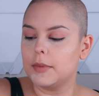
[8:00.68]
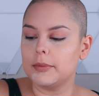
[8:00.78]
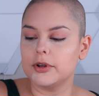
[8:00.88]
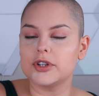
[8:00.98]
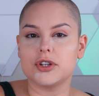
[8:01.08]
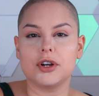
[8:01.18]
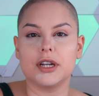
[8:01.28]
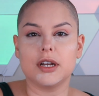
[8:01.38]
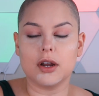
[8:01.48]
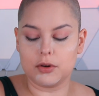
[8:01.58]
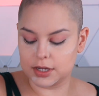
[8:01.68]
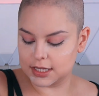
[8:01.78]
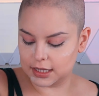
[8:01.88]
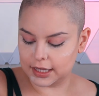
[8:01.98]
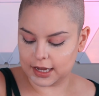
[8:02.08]
people are starting to notice
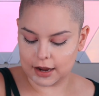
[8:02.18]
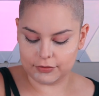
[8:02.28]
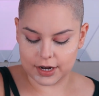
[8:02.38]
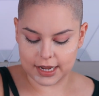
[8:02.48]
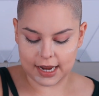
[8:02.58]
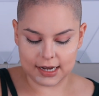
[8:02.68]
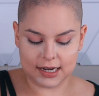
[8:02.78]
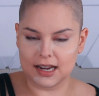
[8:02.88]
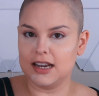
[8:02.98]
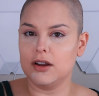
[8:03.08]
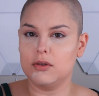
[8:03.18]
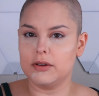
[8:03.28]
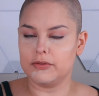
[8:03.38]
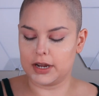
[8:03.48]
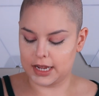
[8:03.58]
that like I've regained, and I know
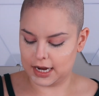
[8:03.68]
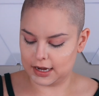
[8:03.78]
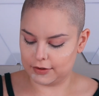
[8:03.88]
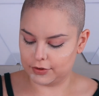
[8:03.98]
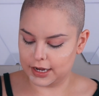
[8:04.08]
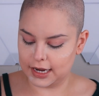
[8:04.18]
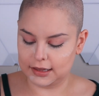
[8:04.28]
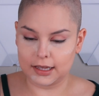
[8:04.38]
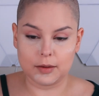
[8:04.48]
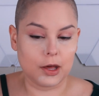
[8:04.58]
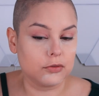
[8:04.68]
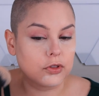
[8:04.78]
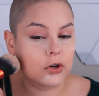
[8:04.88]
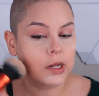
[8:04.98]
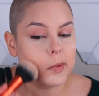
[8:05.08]
I've regained like about
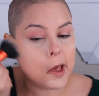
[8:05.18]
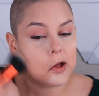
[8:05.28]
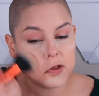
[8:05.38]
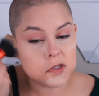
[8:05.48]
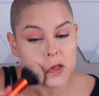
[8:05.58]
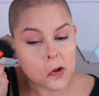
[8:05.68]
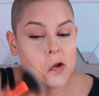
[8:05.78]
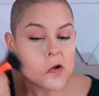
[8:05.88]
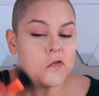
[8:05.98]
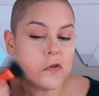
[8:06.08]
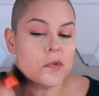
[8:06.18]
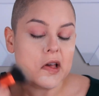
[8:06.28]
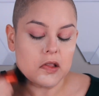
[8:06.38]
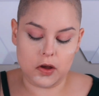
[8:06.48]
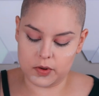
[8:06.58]
30 pounds from
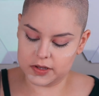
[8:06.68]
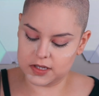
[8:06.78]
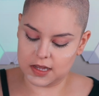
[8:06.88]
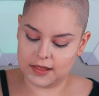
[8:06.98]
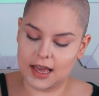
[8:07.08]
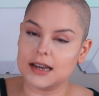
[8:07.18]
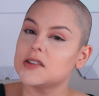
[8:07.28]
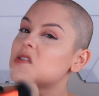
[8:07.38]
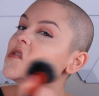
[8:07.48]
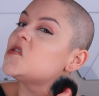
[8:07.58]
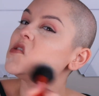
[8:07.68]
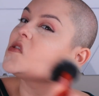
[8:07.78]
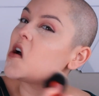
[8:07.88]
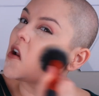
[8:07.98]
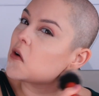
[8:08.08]
my lowest, and that is just
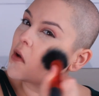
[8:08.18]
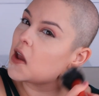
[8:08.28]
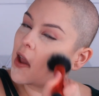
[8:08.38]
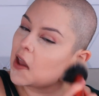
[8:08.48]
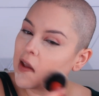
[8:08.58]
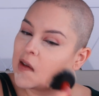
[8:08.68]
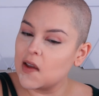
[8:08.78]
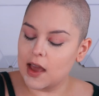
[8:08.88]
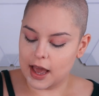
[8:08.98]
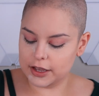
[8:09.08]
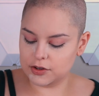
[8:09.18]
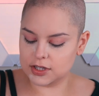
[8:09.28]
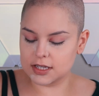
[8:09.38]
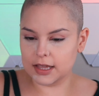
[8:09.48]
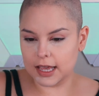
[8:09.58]
not okay. I
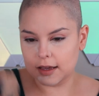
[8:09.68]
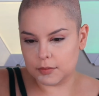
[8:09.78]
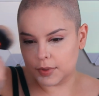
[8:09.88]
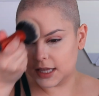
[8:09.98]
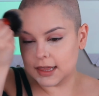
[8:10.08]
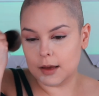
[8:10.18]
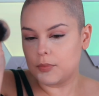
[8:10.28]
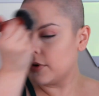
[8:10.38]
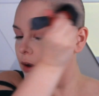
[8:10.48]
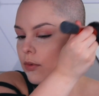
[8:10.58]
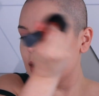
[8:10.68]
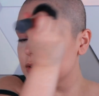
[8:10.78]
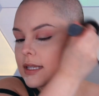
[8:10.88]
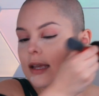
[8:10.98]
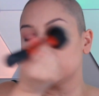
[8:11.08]
used to like be at that point where I
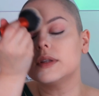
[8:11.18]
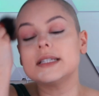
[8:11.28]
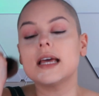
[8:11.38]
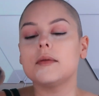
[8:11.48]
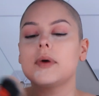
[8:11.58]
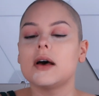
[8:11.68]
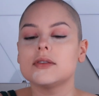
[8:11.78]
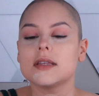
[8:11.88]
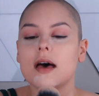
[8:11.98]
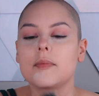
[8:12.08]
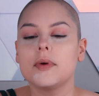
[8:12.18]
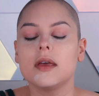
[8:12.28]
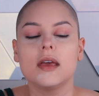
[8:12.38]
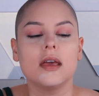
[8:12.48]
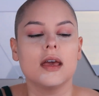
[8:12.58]
was like only 10 pounds up,
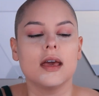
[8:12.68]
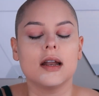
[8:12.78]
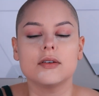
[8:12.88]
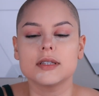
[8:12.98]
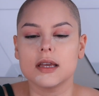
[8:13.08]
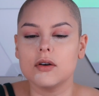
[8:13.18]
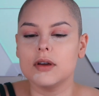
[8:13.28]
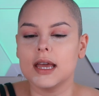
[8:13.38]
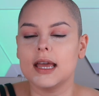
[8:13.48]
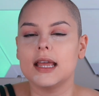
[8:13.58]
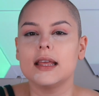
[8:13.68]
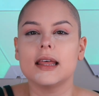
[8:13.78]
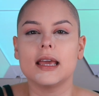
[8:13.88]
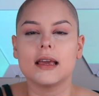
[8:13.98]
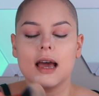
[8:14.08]
and I was like, okay,
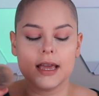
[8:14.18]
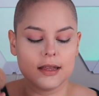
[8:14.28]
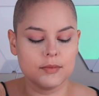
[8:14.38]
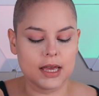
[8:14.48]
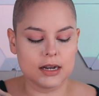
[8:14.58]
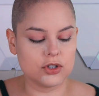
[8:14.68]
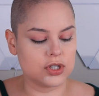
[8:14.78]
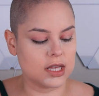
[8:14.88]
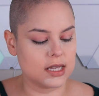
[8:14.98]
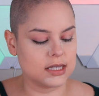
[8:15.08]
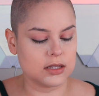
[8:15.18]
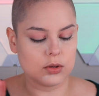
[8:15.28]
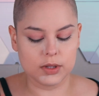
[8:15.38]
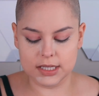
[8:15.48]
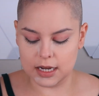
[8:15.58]
like I can manage this, it's
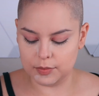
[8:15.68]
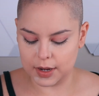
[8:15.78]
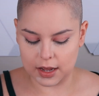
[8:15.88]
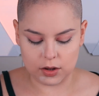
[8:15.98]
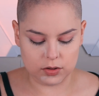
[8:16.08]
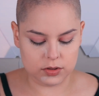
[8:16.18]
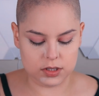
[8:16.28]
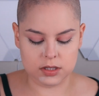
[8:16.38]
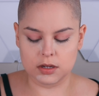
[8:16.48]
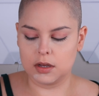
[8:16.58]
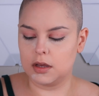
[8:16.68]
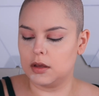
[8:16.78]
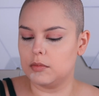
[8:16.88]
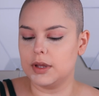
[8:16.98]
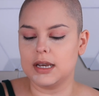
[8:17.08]
only 10 pounds.
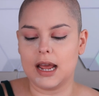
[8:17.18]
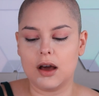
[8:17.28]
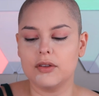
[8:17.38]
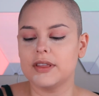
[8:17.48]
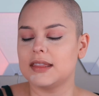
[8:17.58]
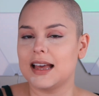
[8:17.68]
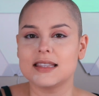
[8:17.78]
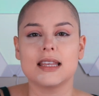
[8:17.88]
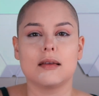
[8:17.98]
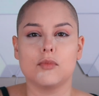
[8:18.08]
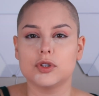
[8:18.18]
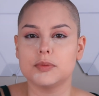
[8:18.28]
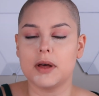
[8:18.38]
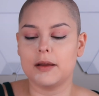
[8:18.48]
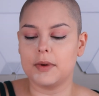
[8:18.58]
But now that that's like
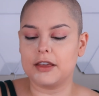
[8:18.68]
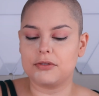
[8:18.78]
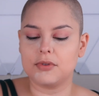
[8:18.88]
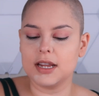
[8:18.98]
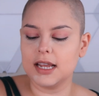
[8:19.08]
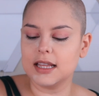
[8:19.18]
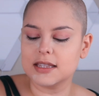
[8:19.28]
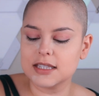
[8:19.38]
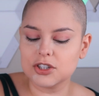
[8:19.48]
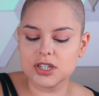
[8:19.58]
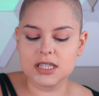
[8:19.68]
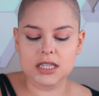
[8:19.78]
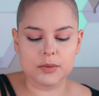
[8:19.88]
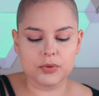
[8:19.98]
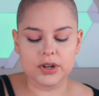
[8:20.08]
multiplied by 3, it's such a
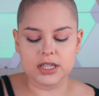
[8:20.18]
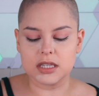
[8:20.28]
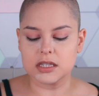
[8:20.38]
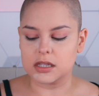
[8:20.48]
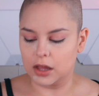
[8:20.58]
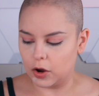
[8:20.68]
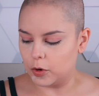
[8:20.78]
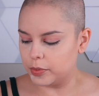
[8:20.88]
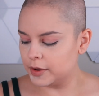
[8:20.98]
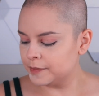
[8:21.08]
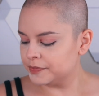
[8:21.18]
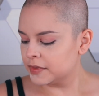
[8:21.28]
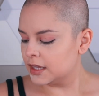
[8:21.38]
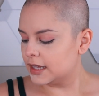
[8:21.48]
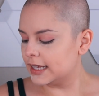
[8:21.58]
slippery slope.
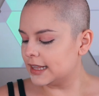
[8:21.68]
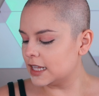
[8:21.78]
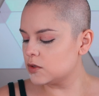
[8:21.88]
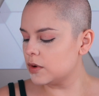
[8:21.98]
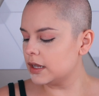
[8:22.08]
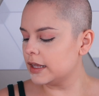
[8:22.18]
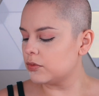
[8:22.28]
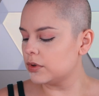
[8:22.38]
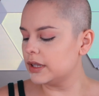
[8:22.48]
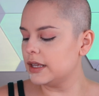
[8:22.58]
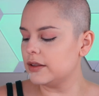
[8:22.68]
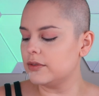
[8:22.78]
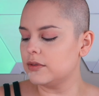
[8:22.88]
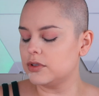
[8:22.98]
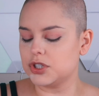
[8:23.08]
Like that's what like
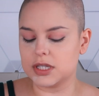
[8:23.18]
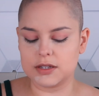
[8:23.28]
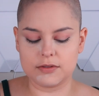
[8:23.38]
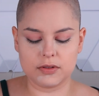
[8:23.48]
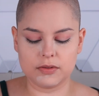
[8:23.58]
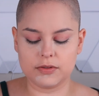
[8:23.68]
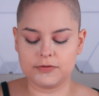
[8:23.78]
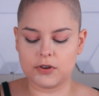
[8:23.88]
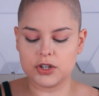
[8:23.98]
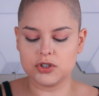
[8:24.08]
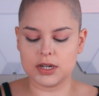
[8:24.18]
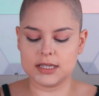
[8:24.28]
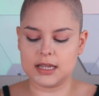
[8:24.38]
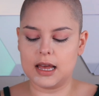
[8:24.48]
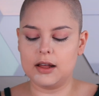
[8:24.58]
really just
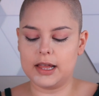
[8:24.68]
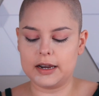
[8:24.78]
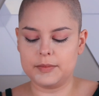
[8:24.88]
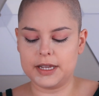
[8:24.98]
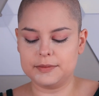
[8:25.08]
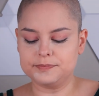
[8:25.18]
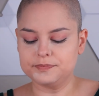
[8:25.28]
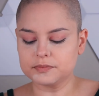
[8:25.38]
frustrates the hell out of me,